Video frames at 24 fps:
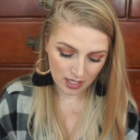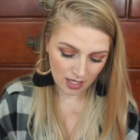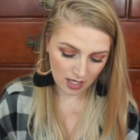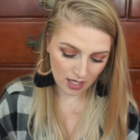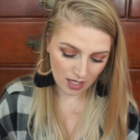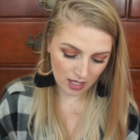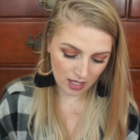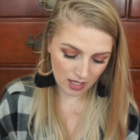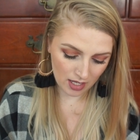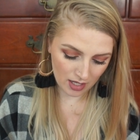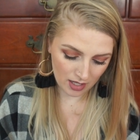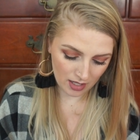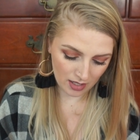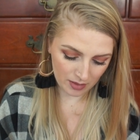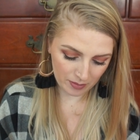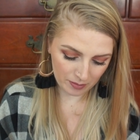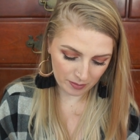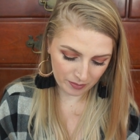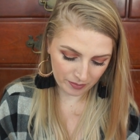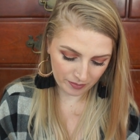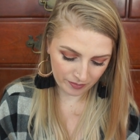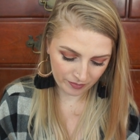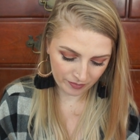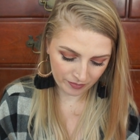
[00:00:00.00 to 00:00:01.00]

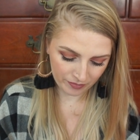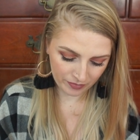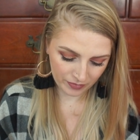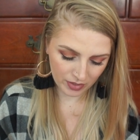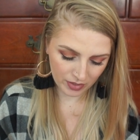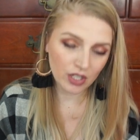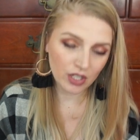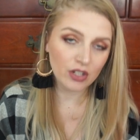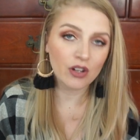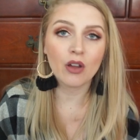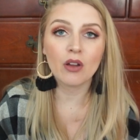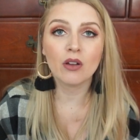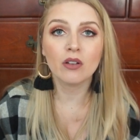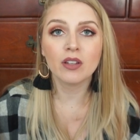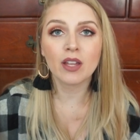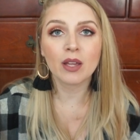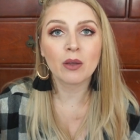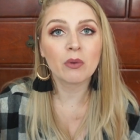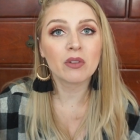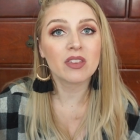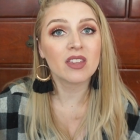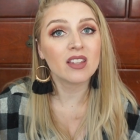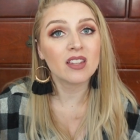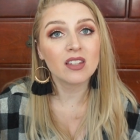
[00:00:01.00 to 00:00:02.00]
Um, you know, like
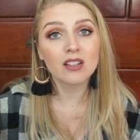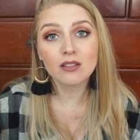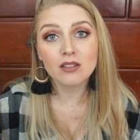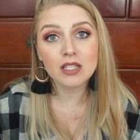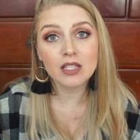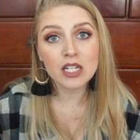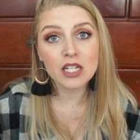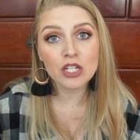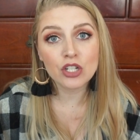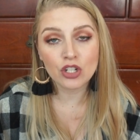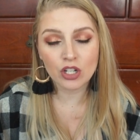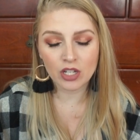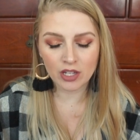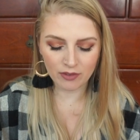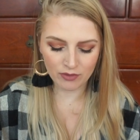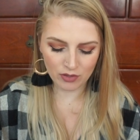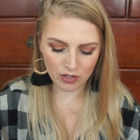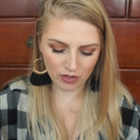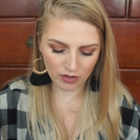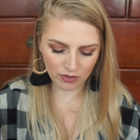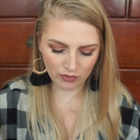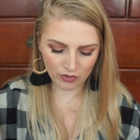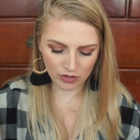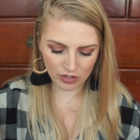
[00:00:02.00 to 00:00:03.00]
with a little teacher gift
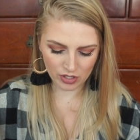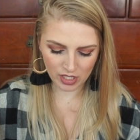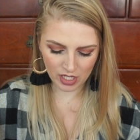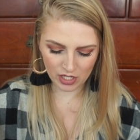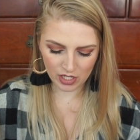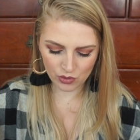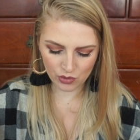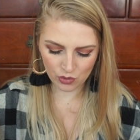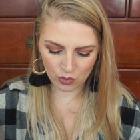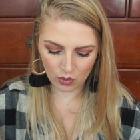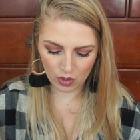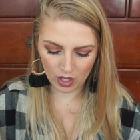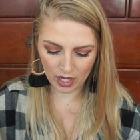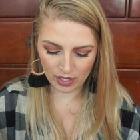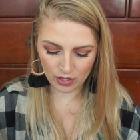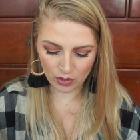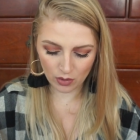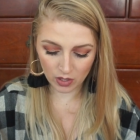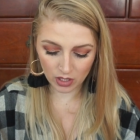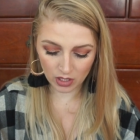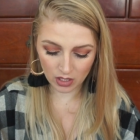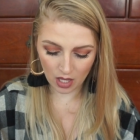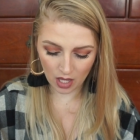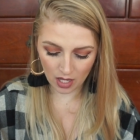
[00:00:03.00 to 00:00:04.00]
on the first day of school. I
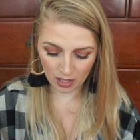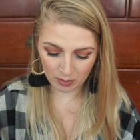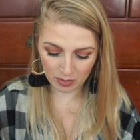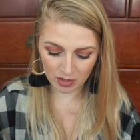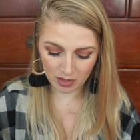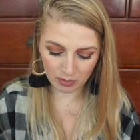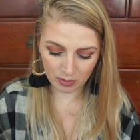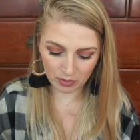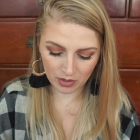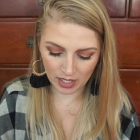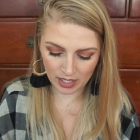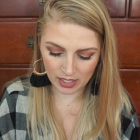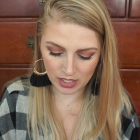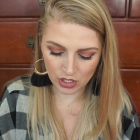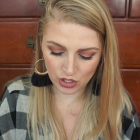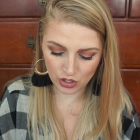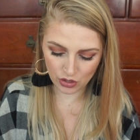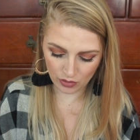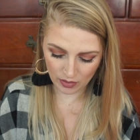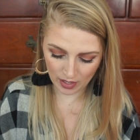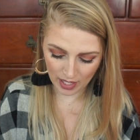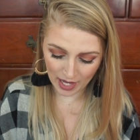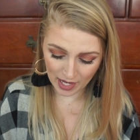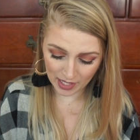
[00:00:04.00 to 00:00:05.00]
know a lot of people like to
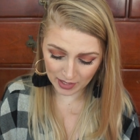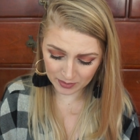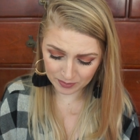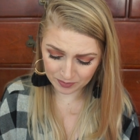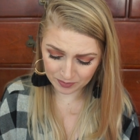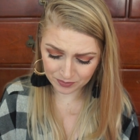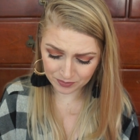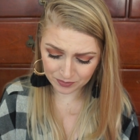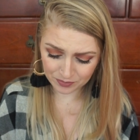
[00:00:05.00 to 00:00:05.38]
do that.